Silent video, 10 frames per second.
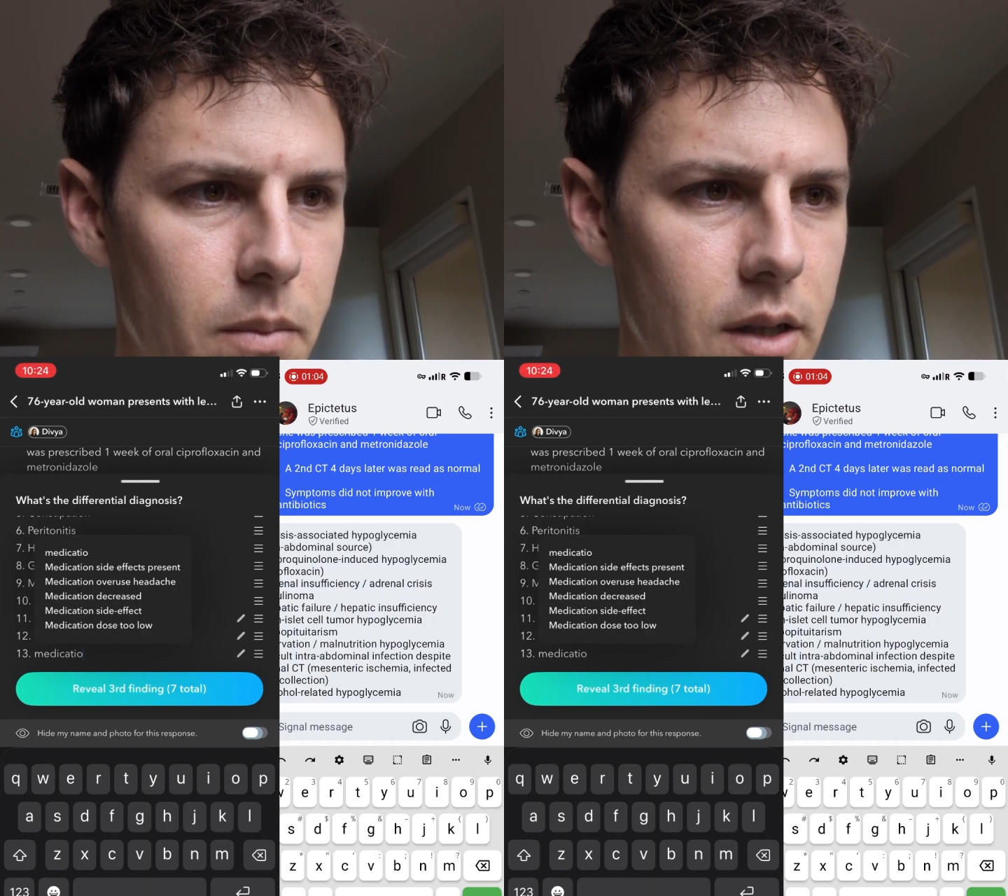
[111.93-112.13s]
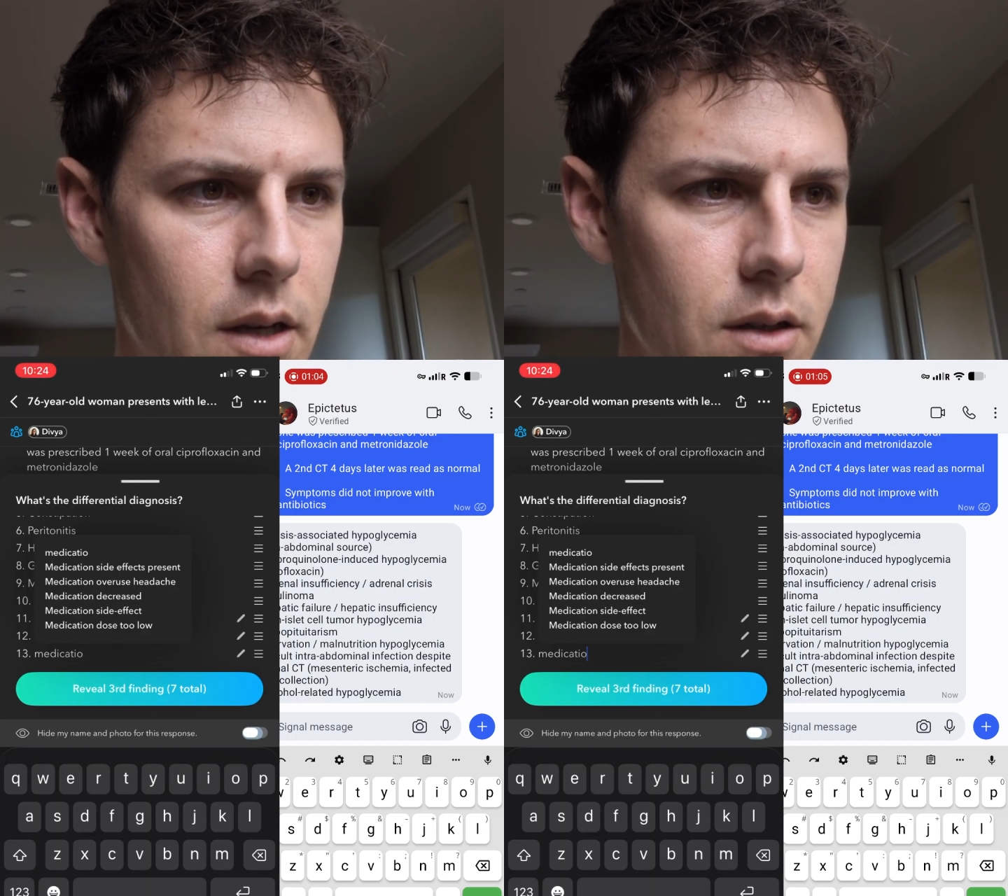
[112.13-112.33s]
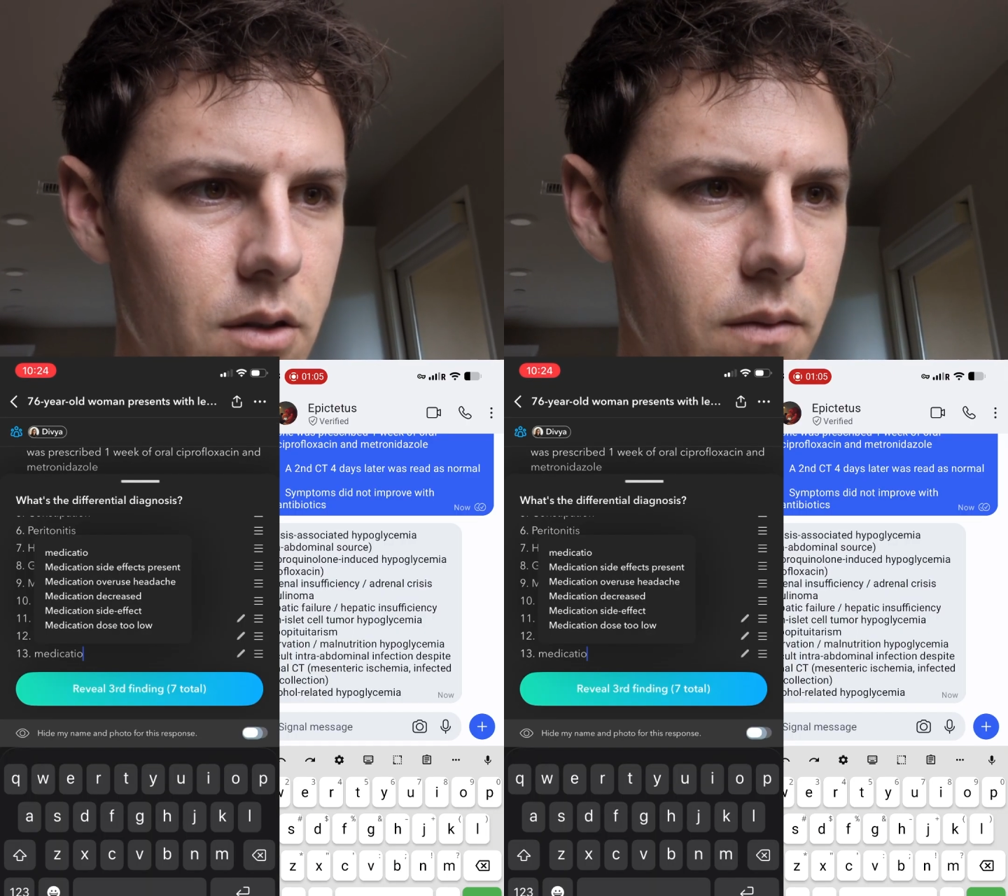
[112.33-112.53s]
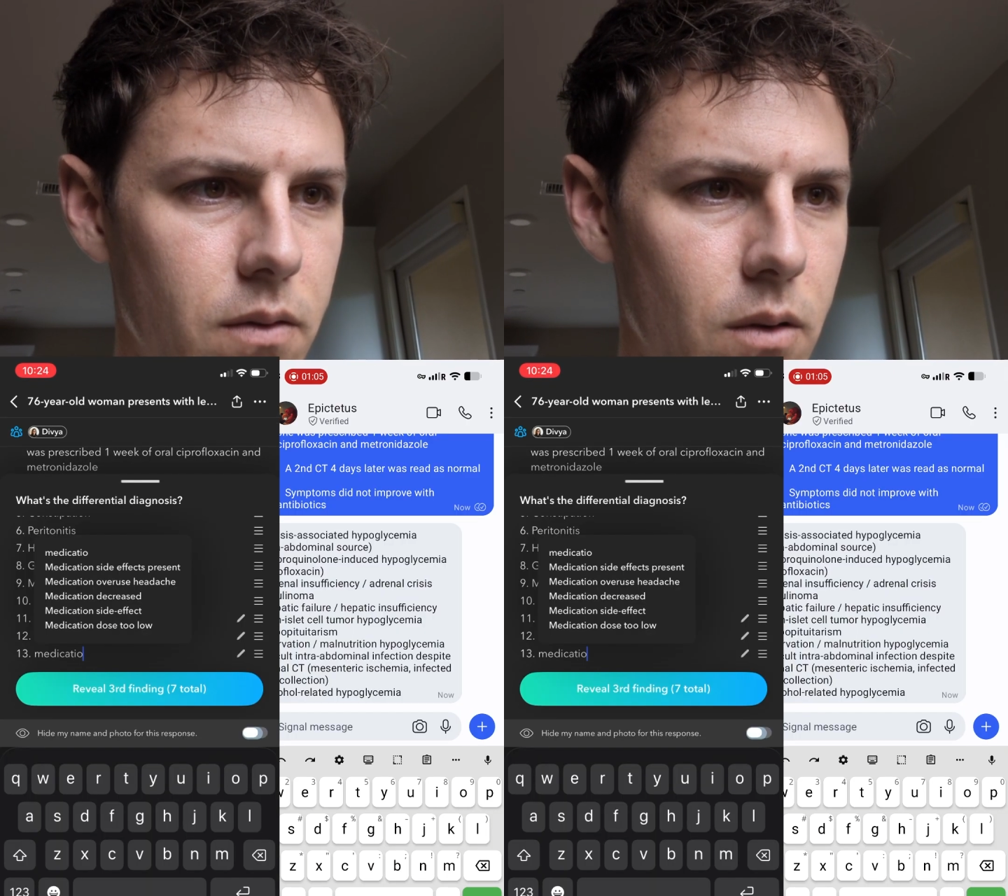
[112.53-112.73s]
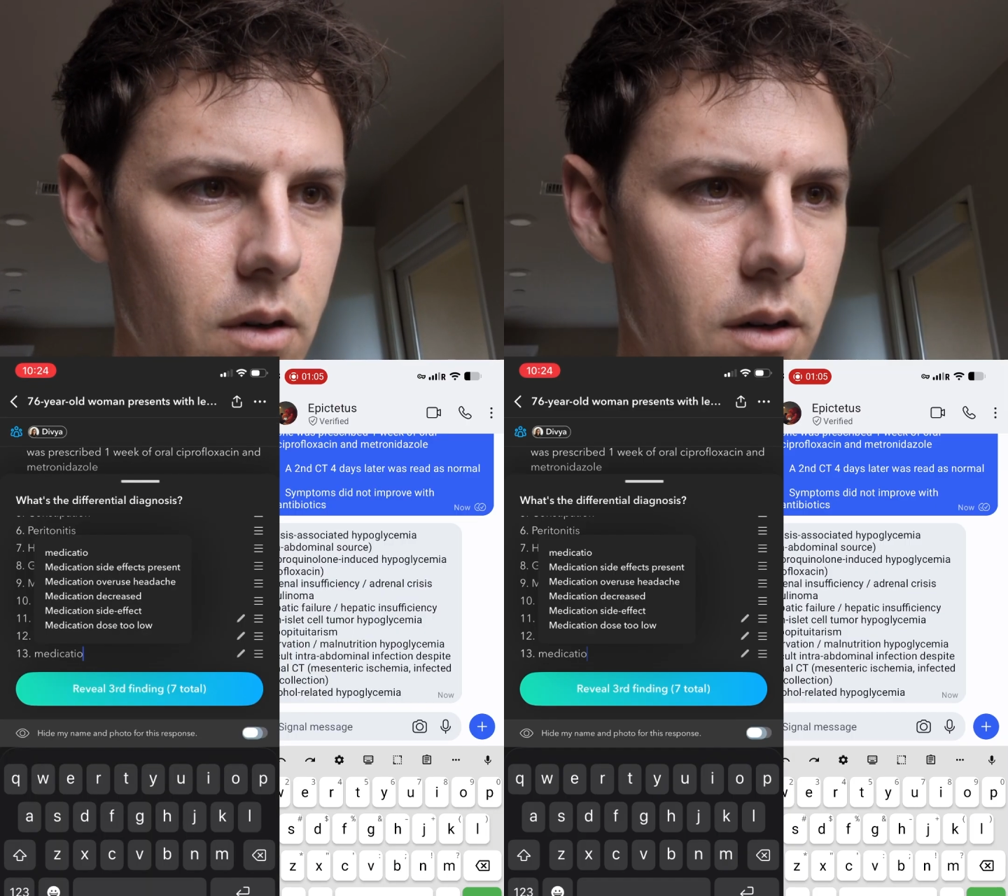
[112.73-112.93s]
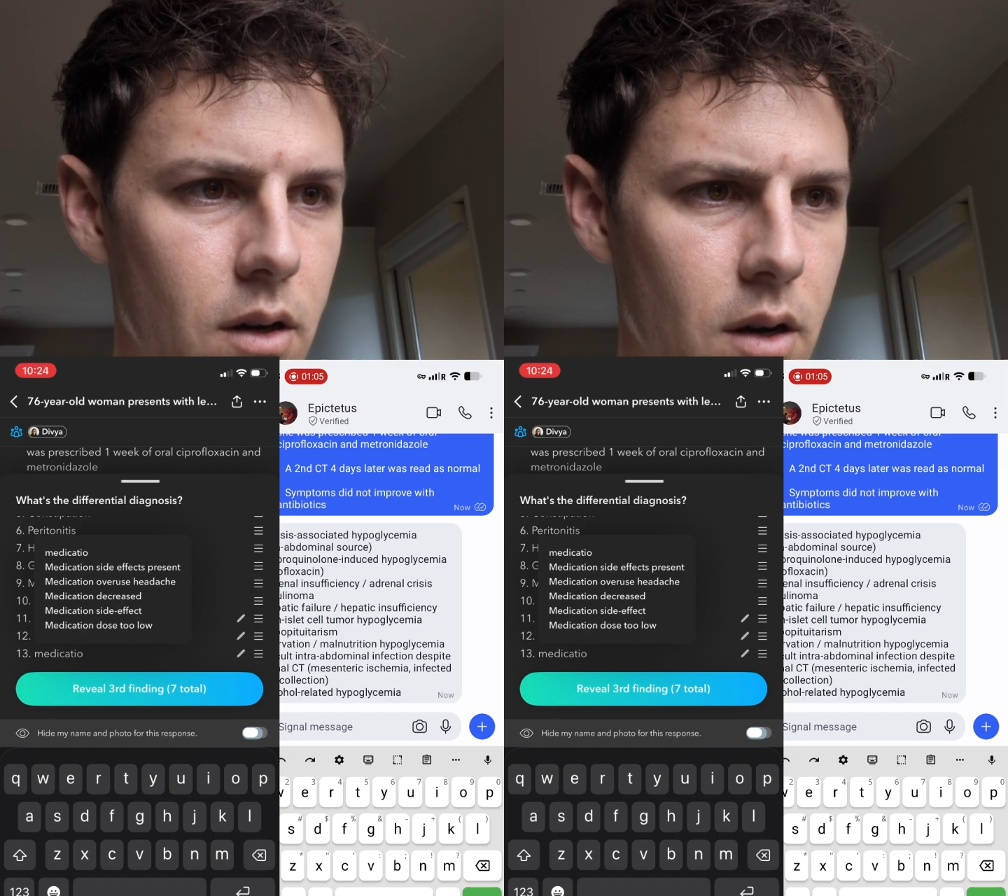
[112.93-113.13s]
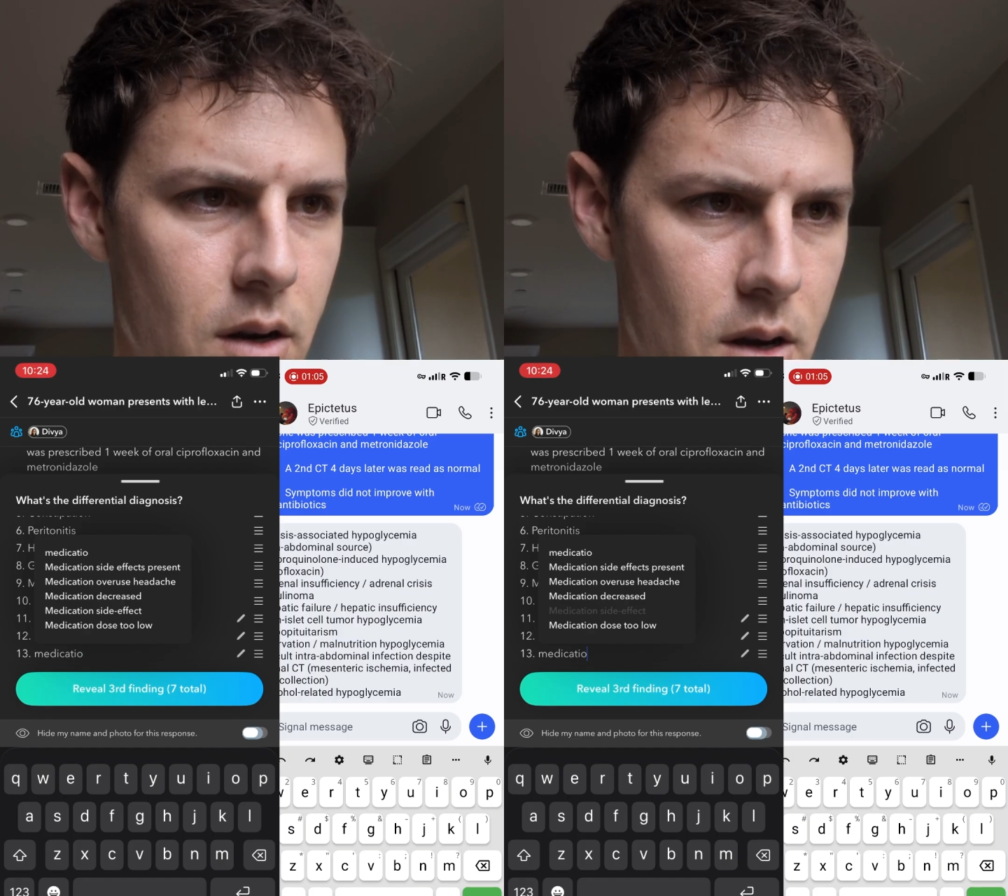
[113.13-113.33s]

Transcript: potential for